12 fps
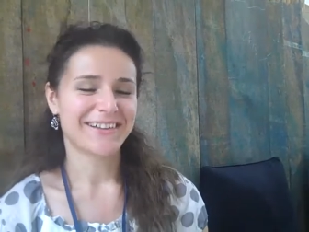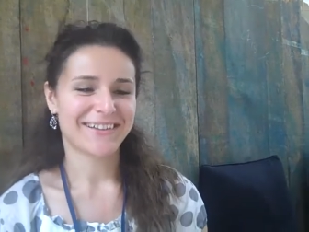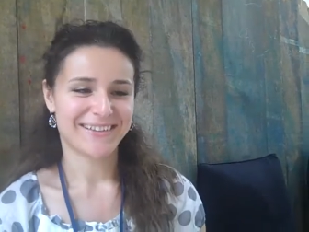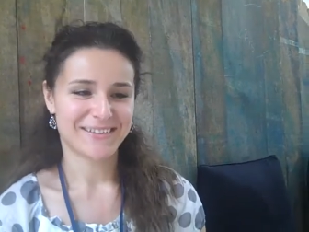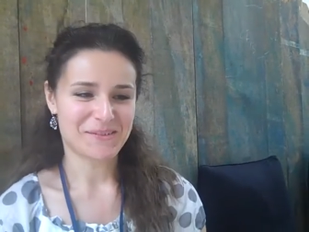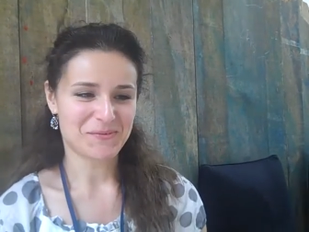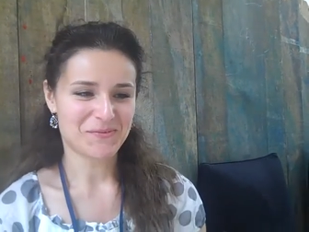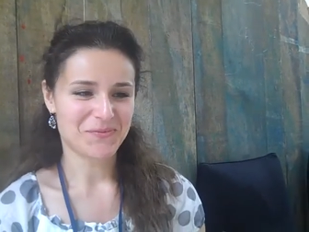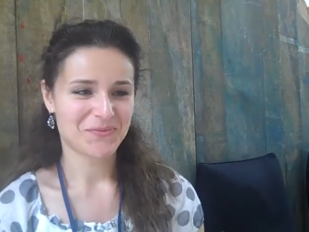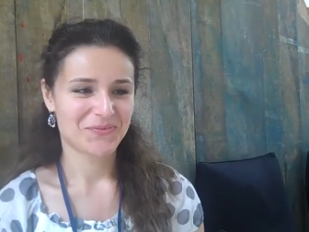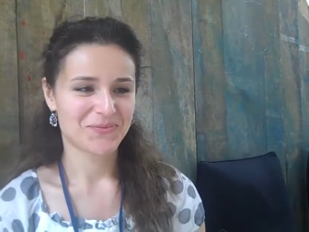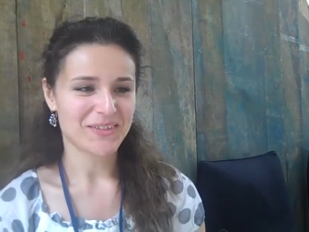
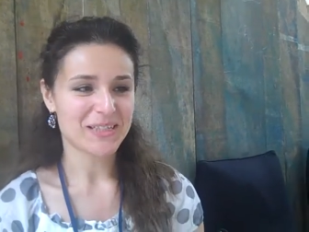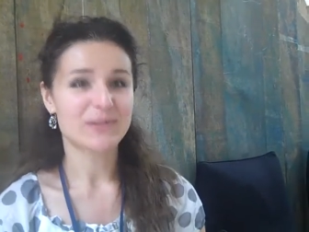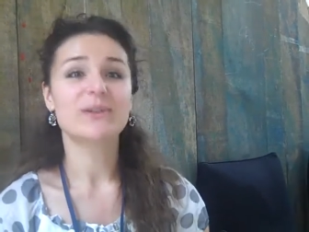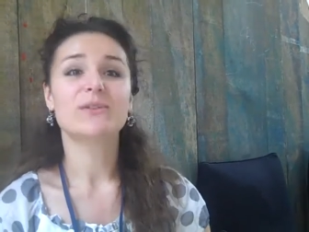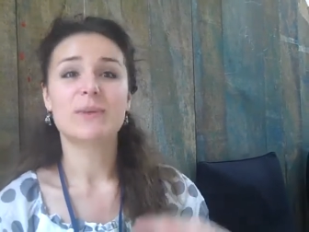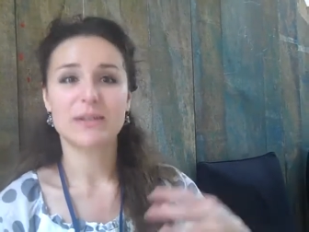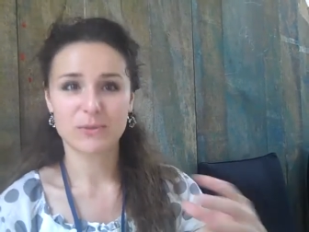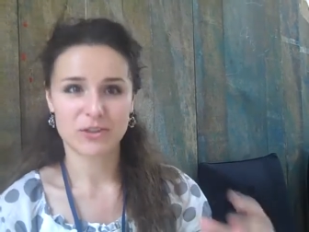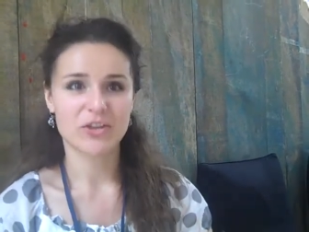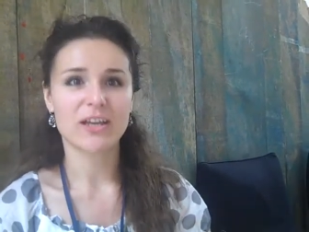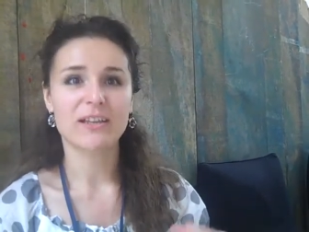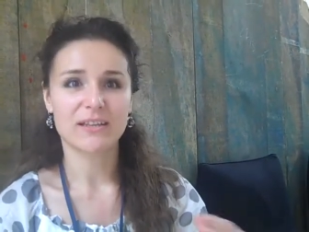Um, so everybody
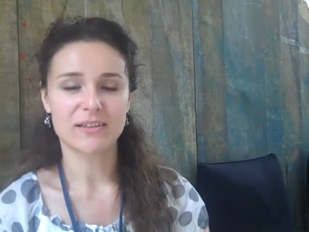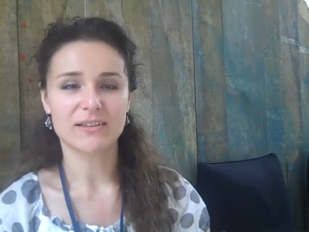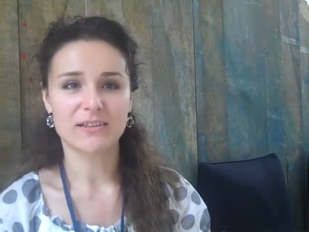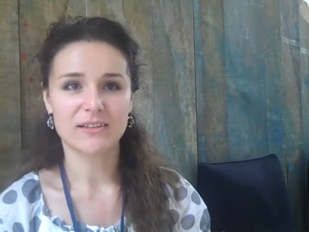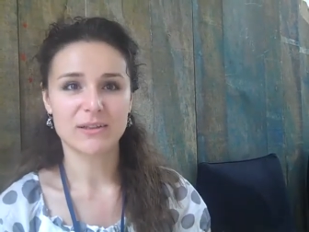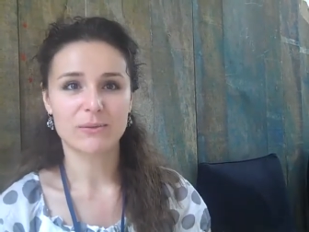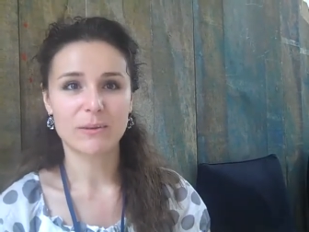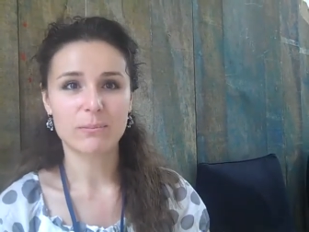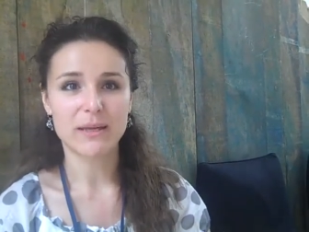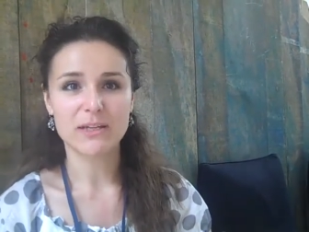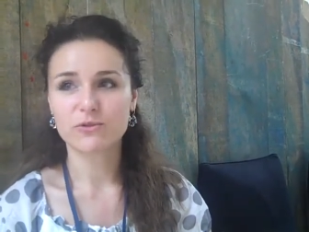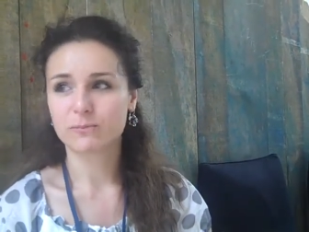was checking the the
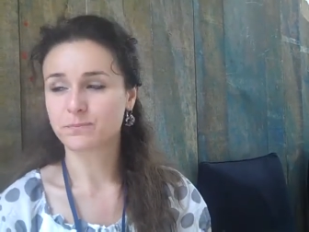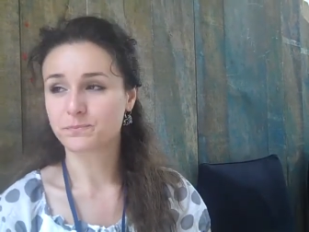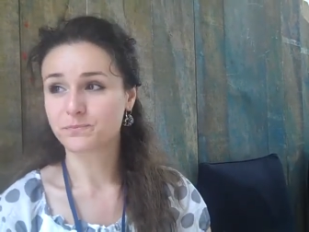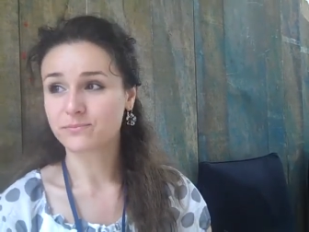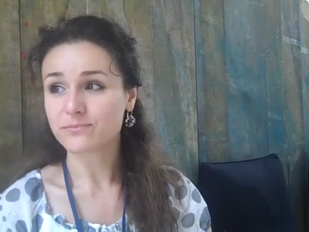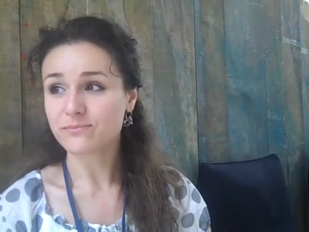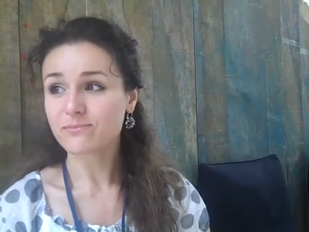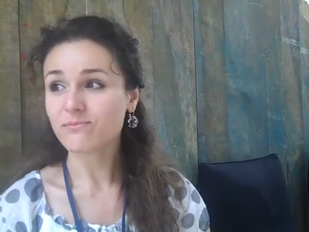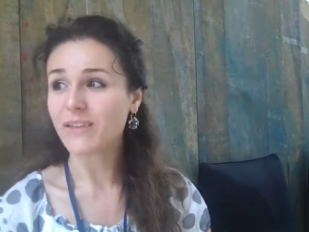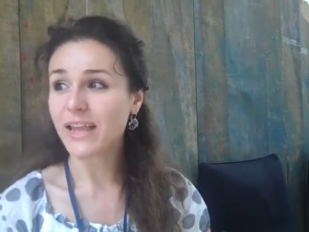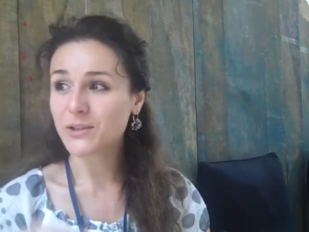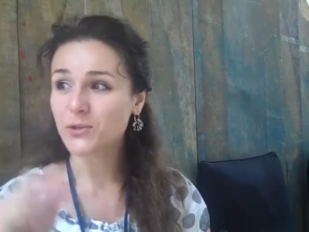web page.
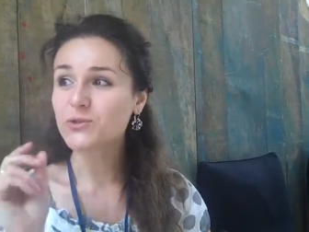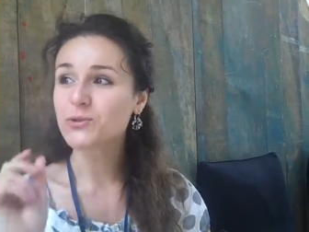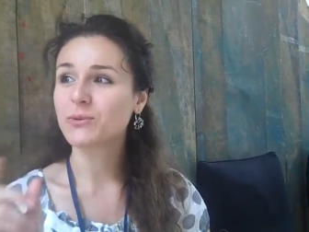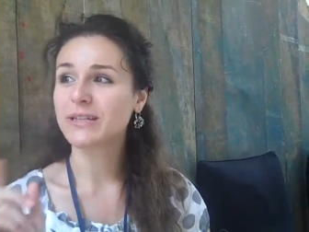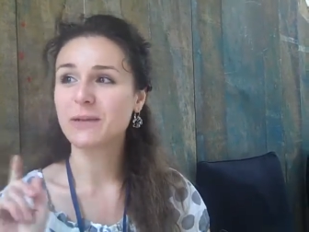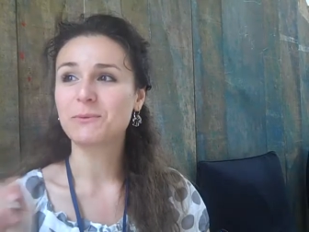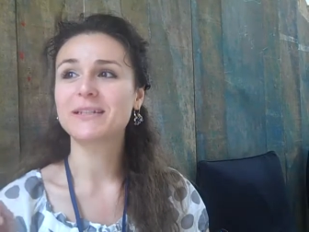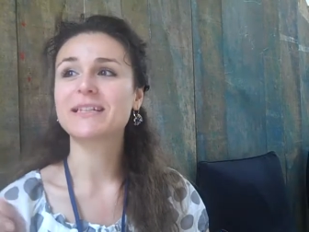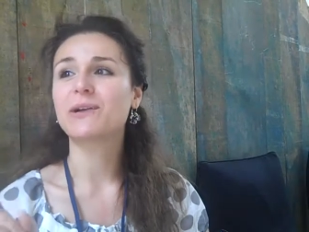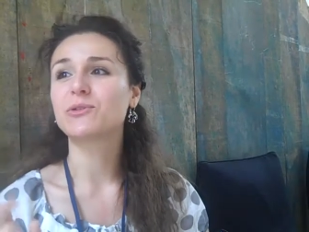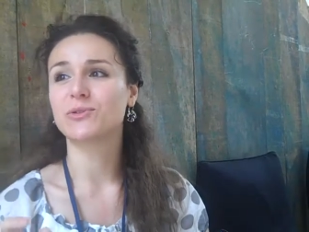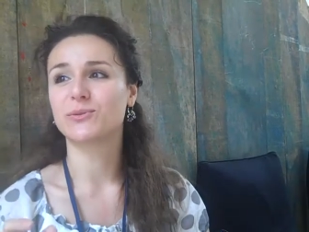And also when I
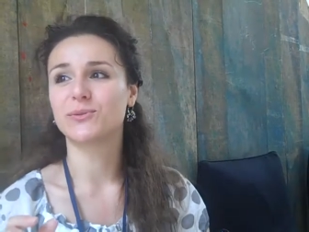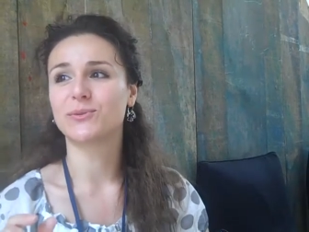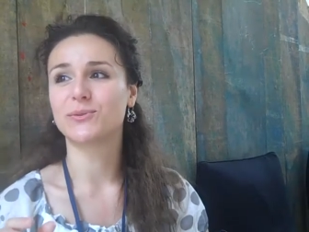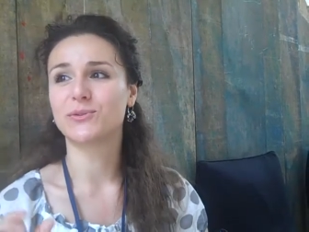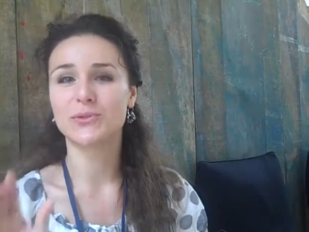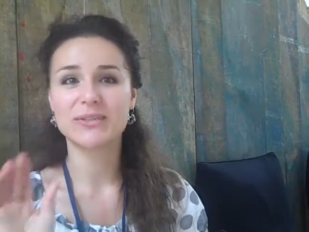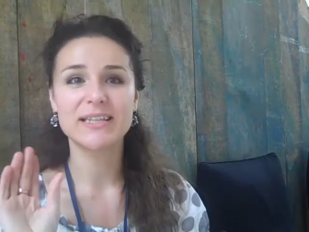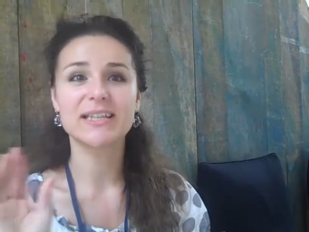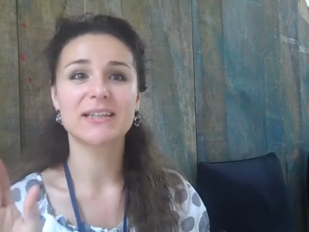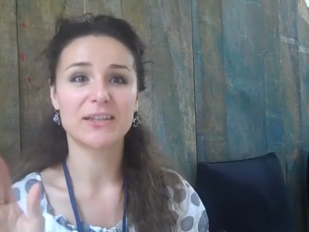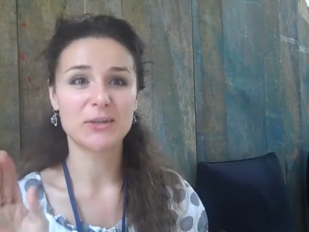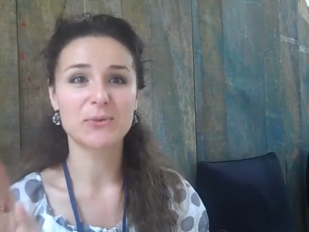went out to, to
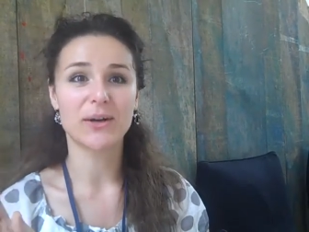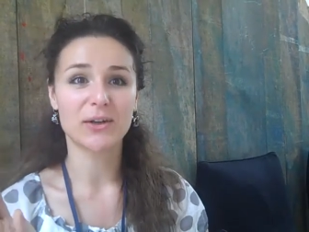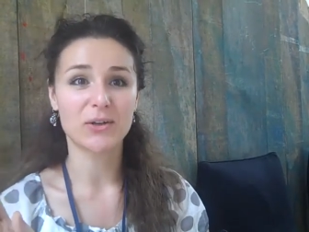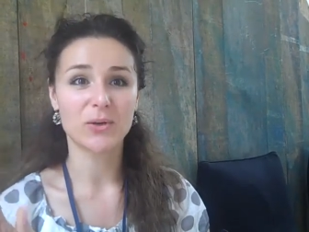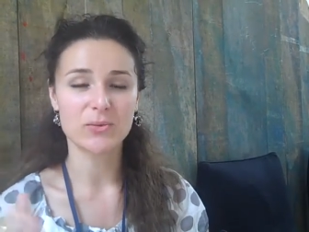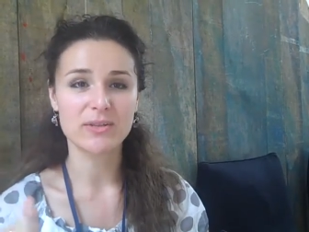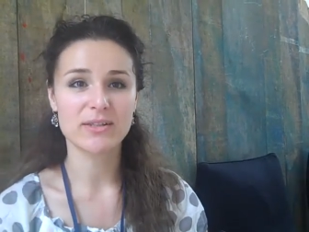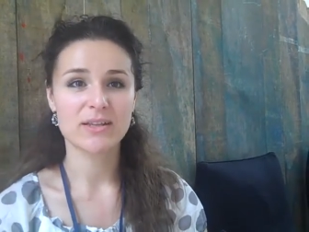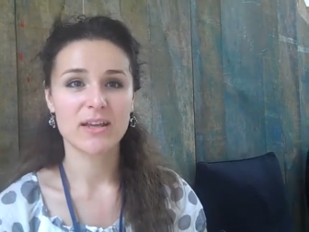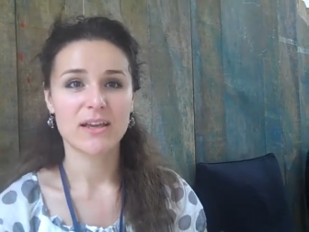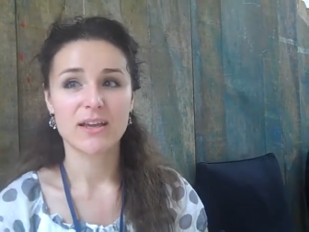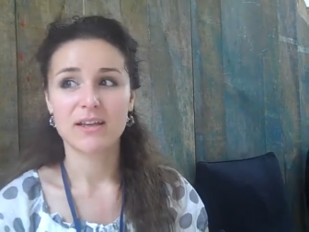stick the Q R
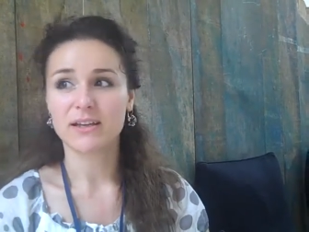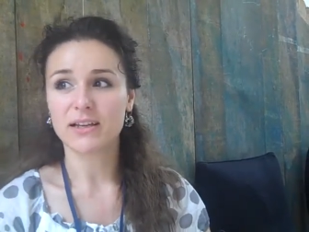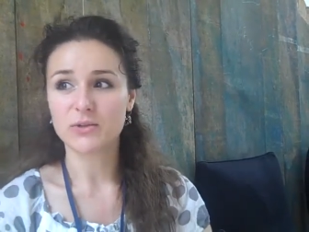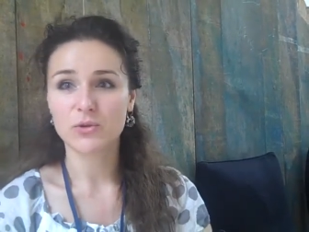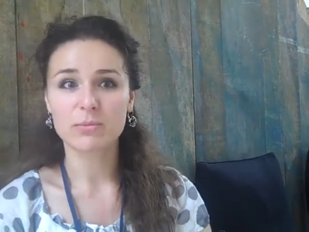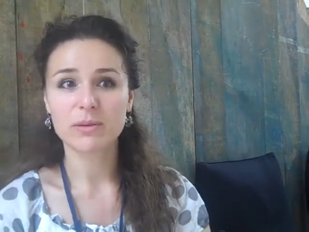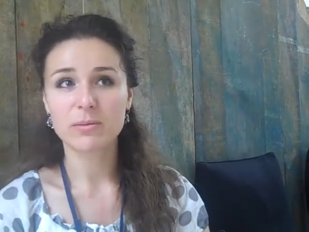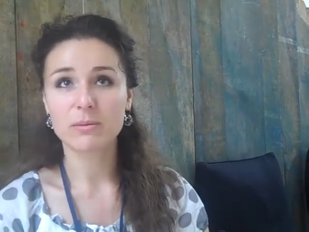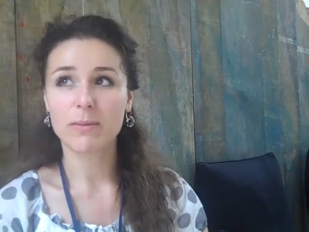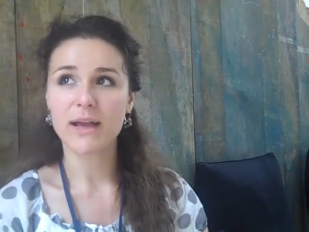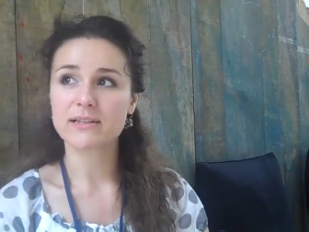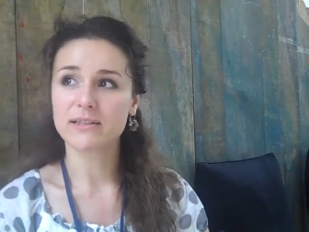codes, I uh, saw
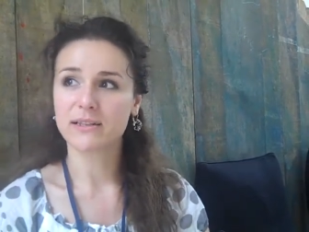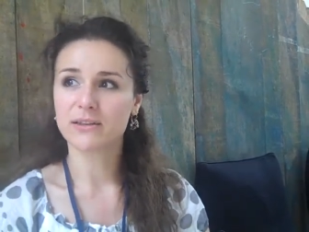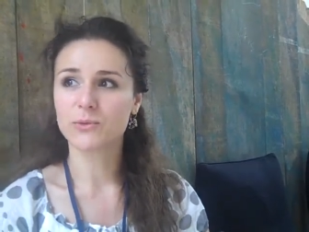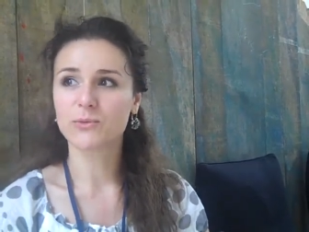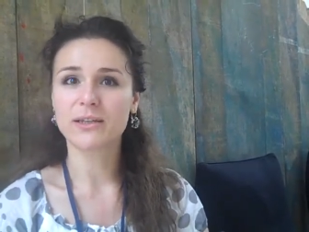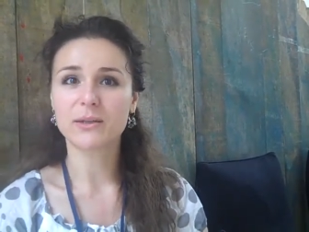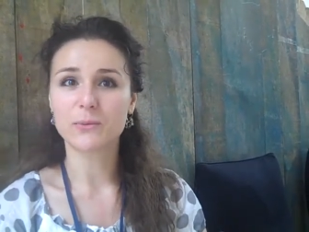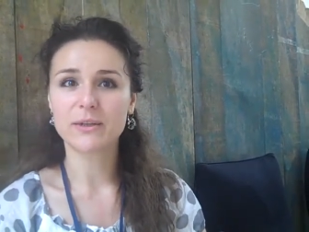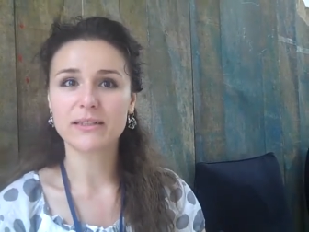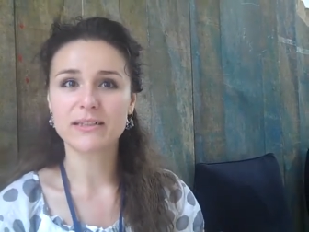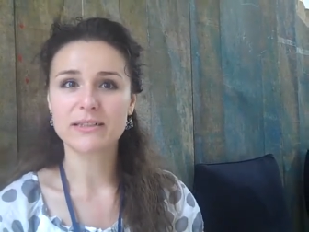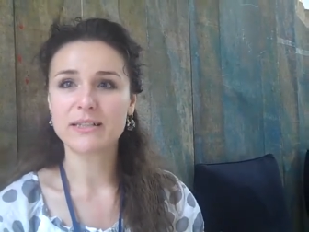people passing and looking
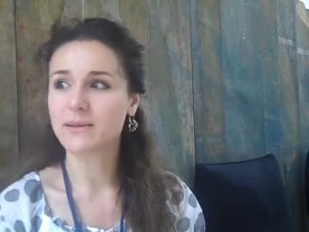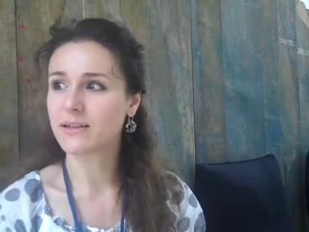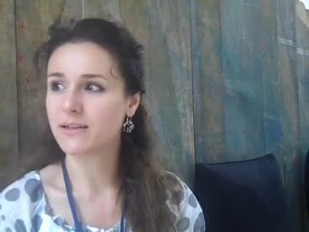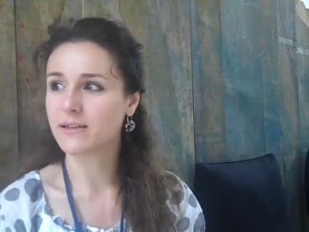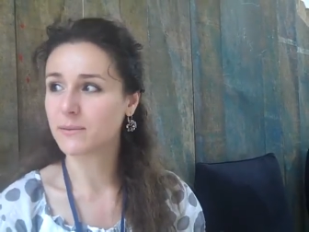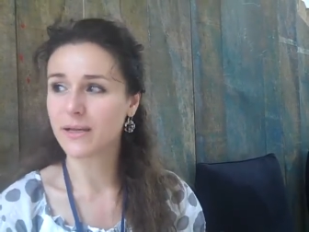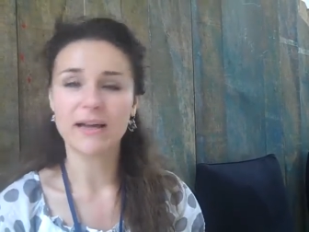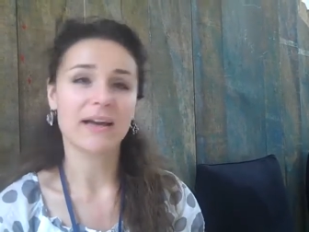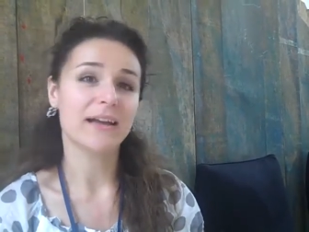weird and said, uh, uh,